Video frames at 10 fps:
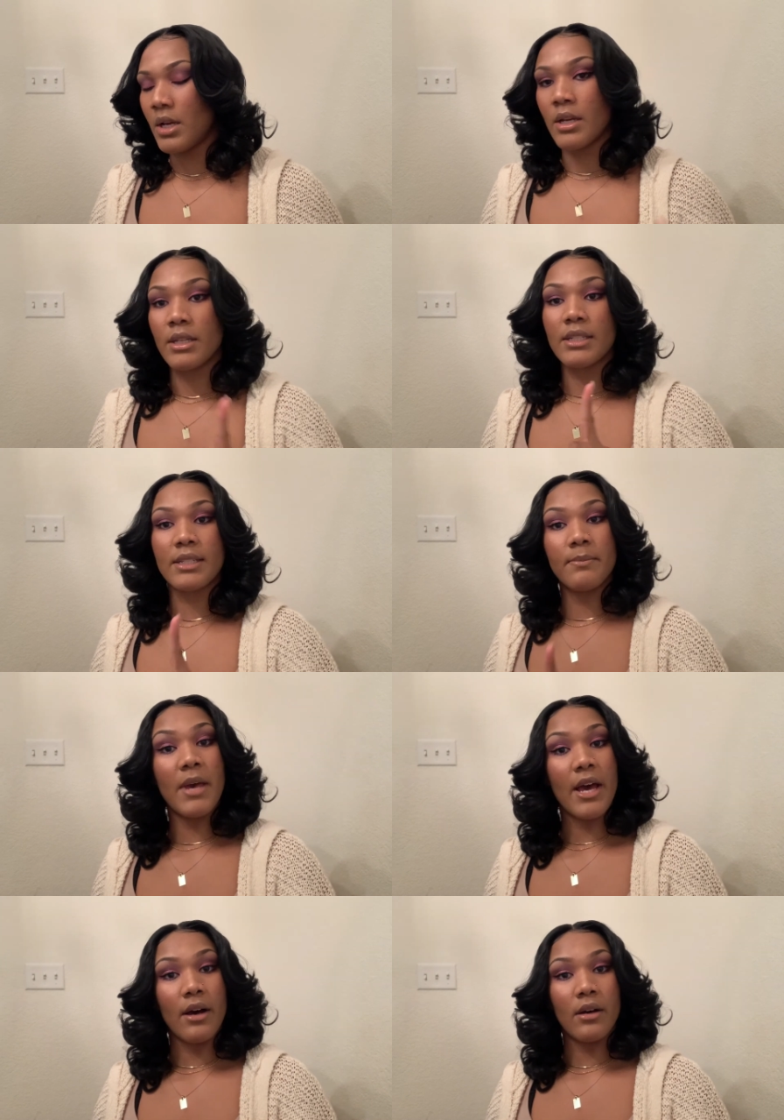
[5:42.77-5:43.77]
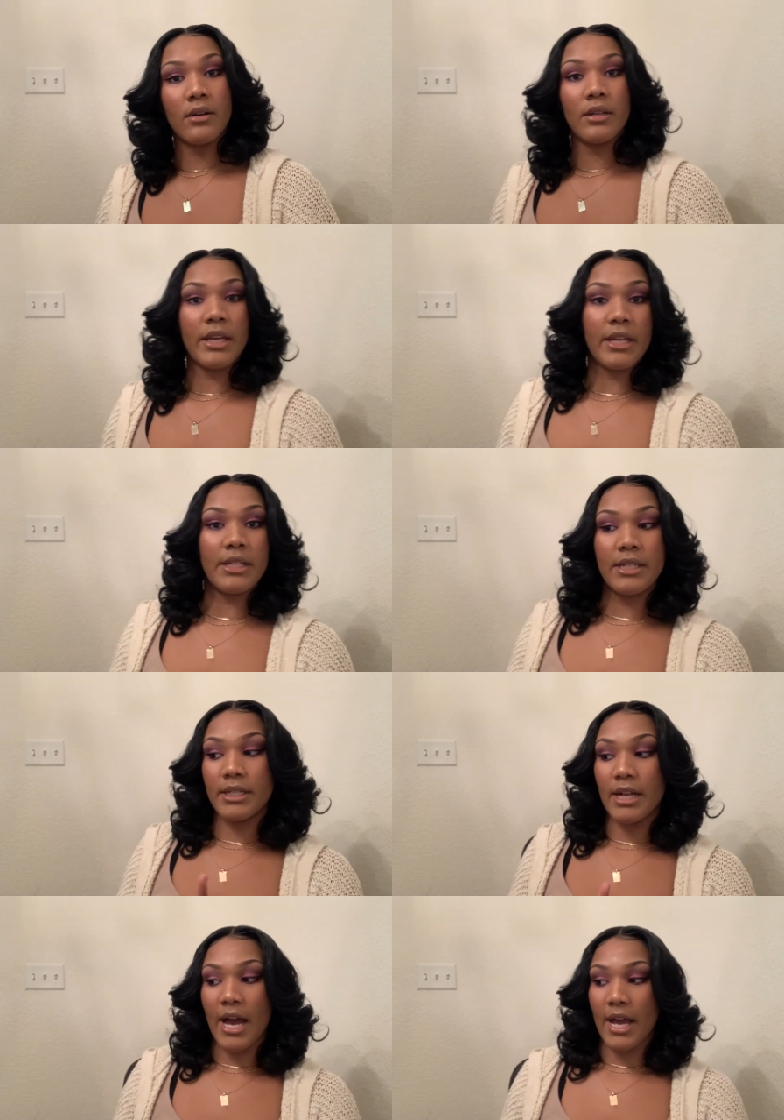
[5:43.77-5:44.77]
Smell. It did
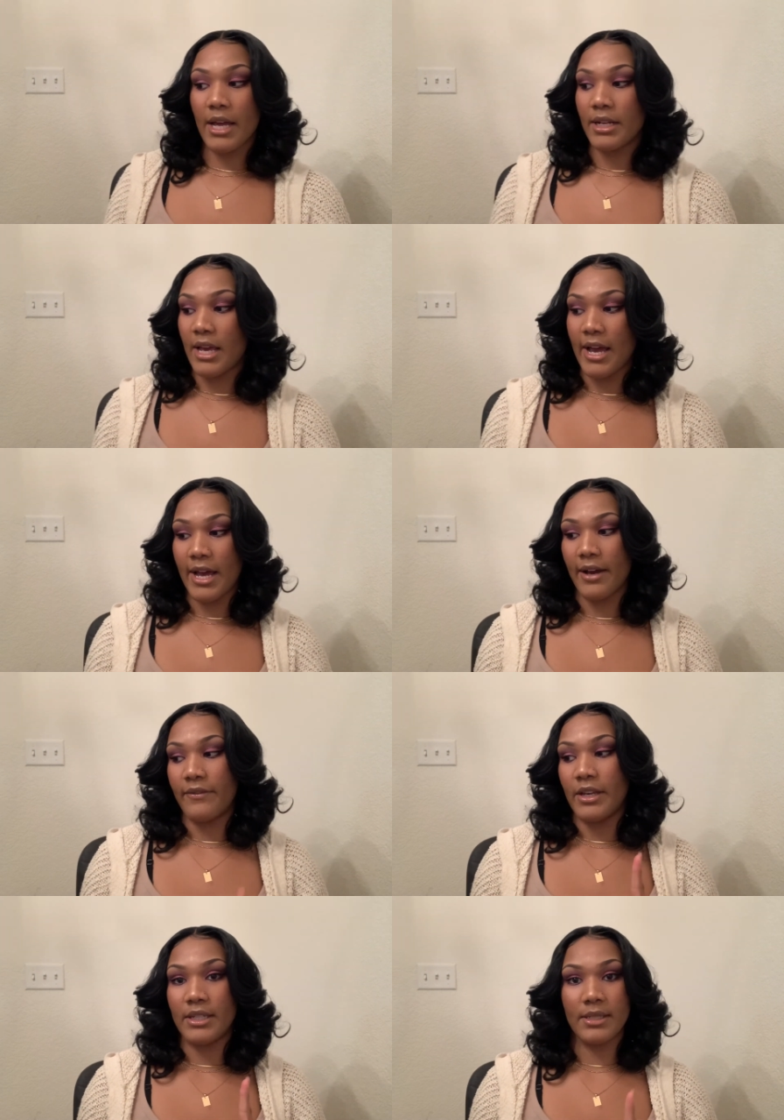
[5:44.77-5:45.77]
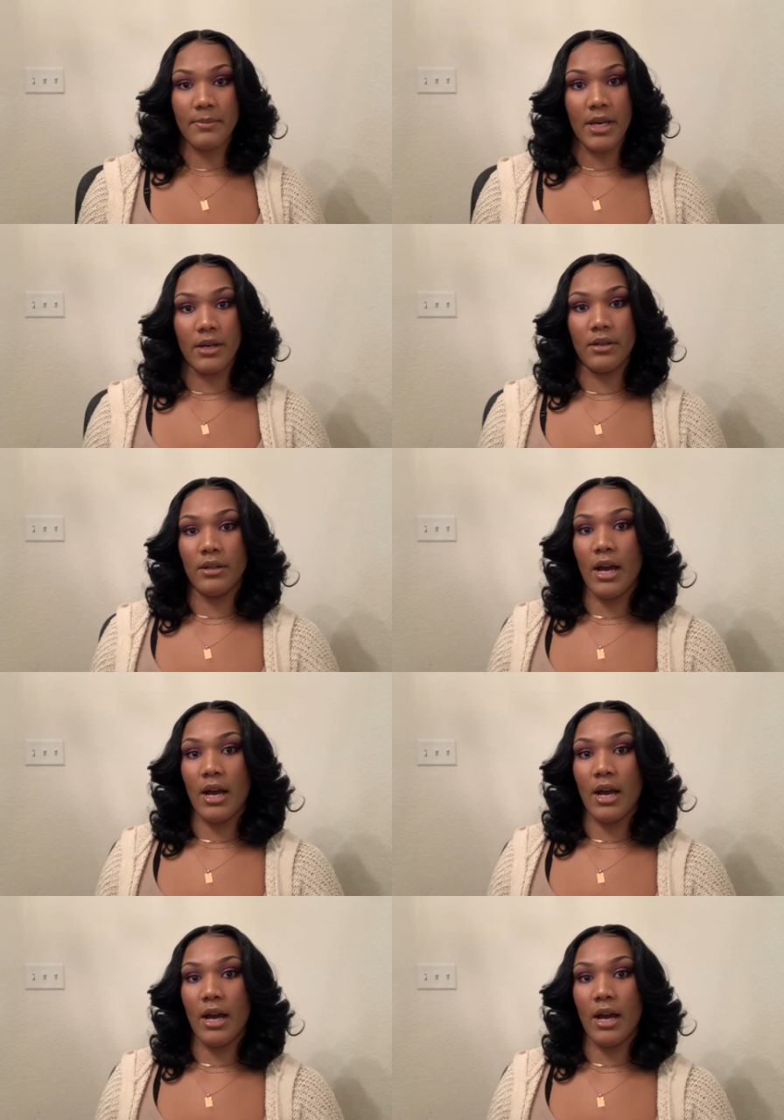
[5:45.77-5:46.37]
not have a smell.